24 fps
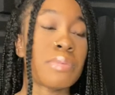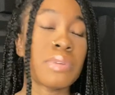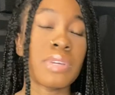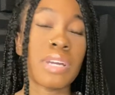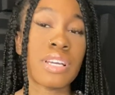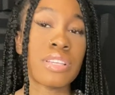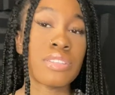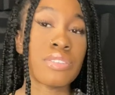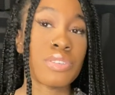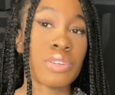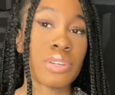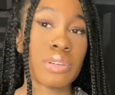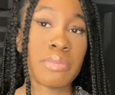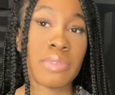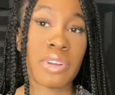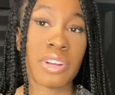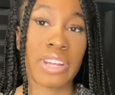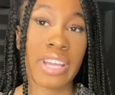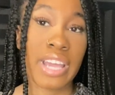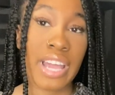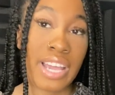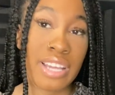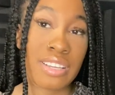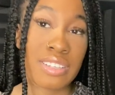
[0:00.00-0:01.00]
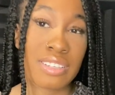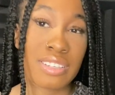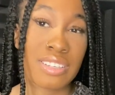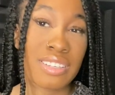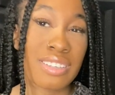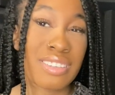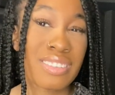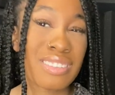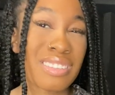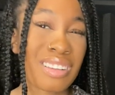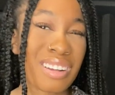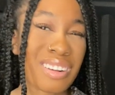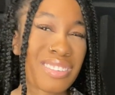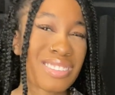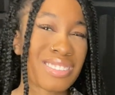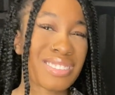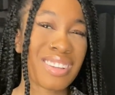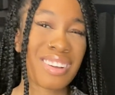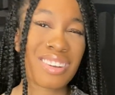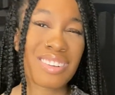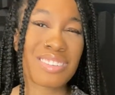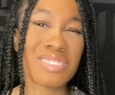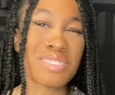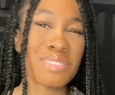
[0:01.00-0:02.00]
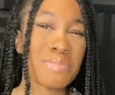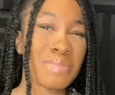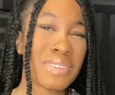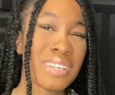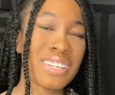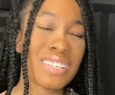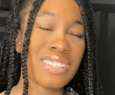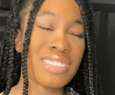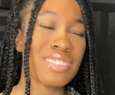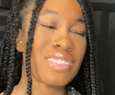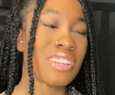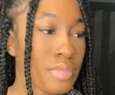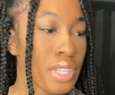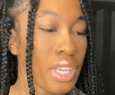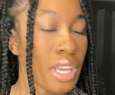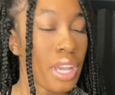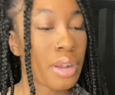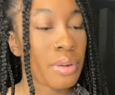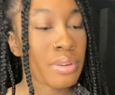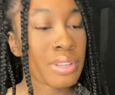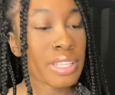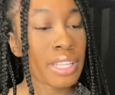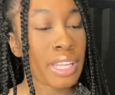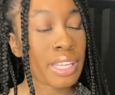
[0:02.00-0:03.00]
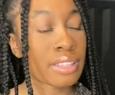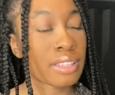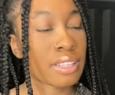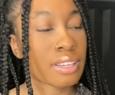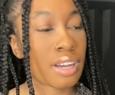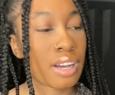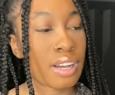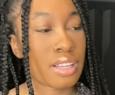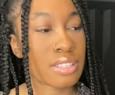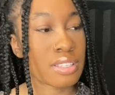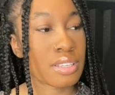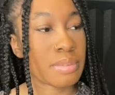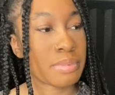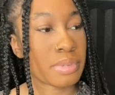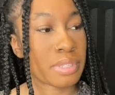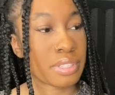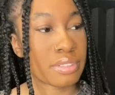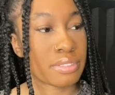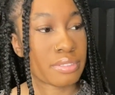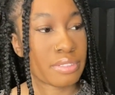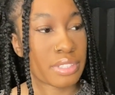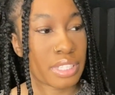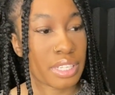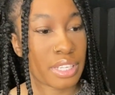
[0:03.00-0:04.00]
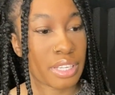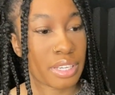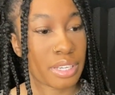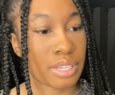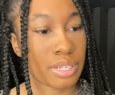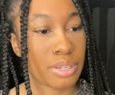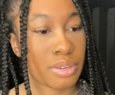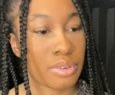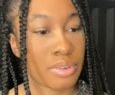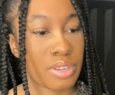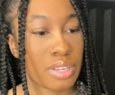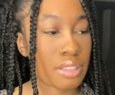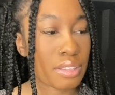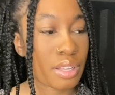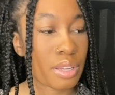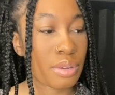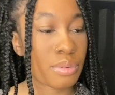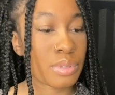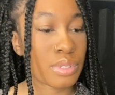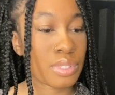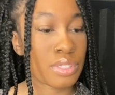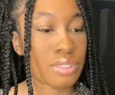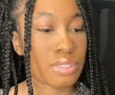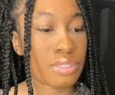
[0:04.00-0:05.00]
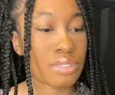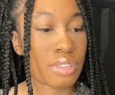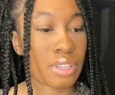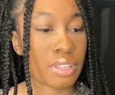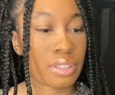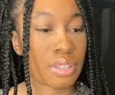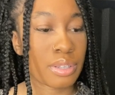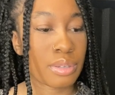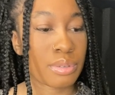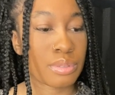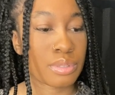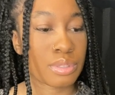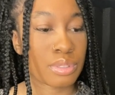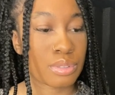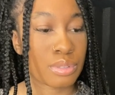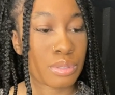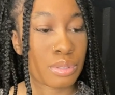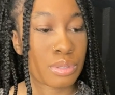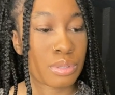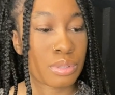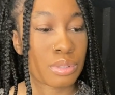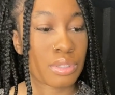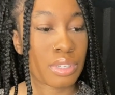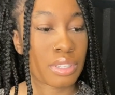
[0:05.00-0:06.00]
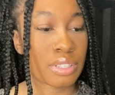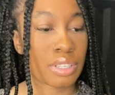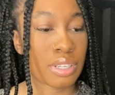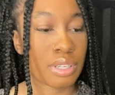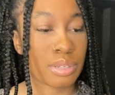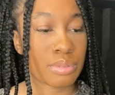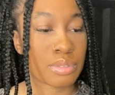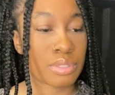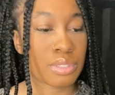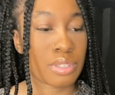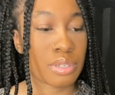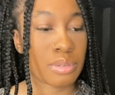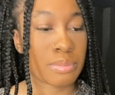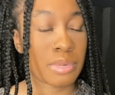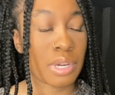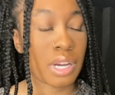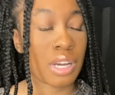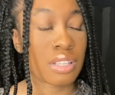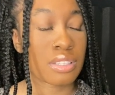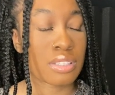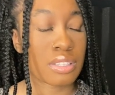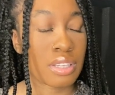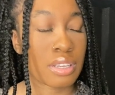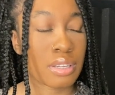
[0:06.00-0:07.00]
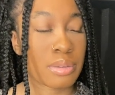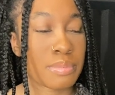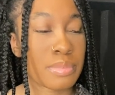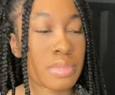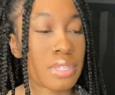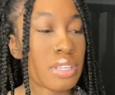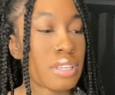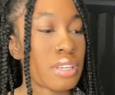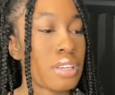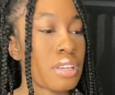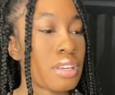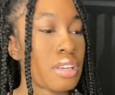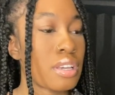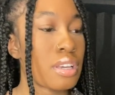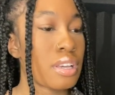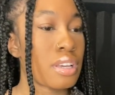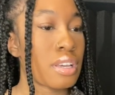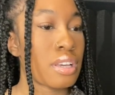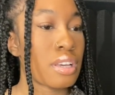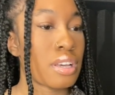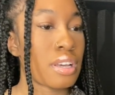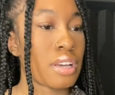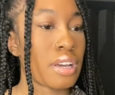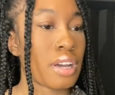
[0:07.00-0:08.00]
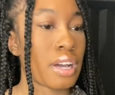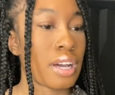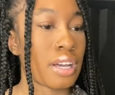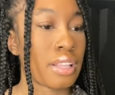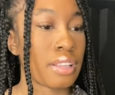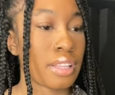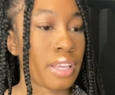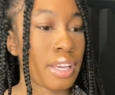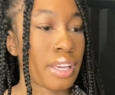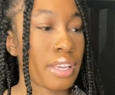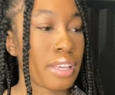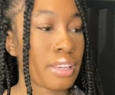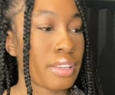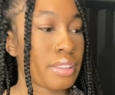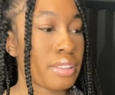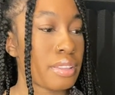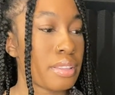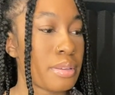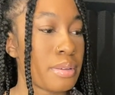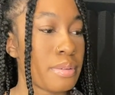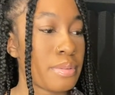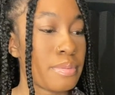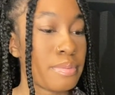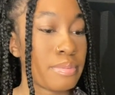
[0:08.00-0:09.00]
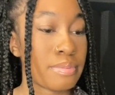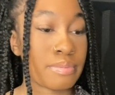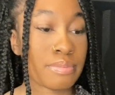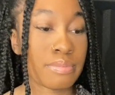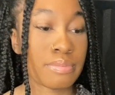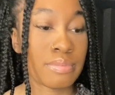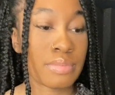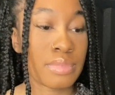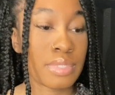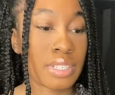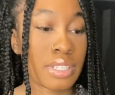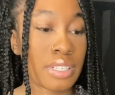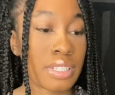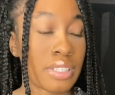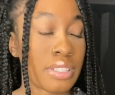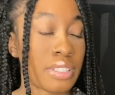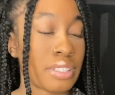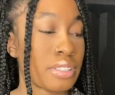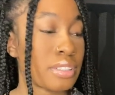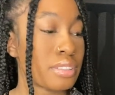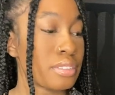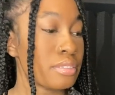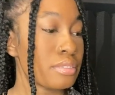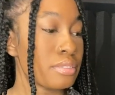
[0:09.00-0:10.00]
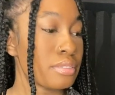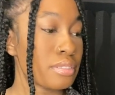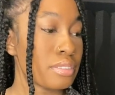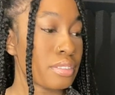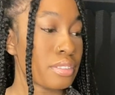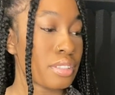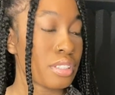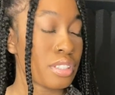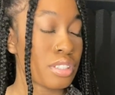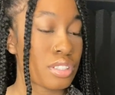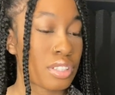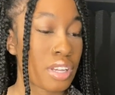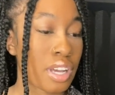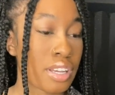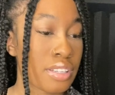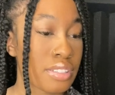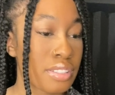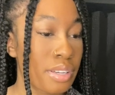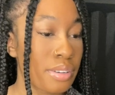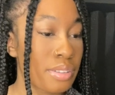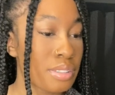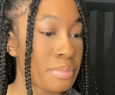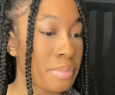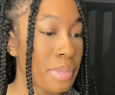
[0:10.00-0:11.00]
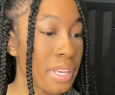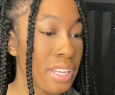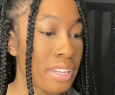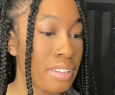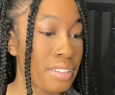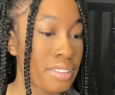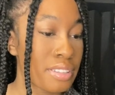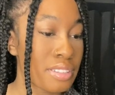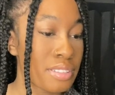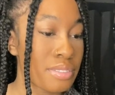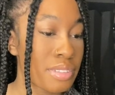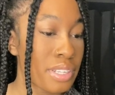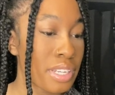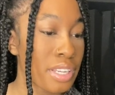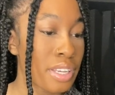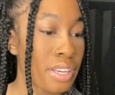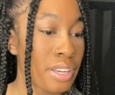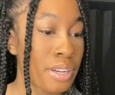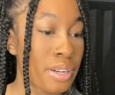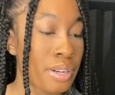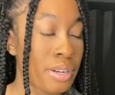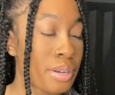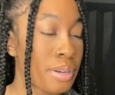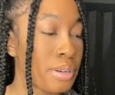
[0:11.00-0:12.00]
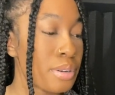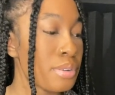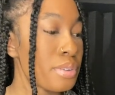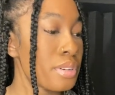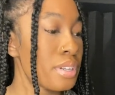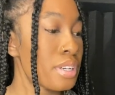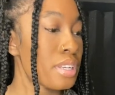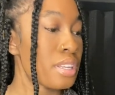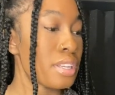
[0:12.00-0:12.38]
you guys enjoyed my reaction. Sorry I was talking too much. I really like the concept of the video. I thought it was, I thought it was cool. I thought it was a dope concept. I like the the. the shots I was made in this video,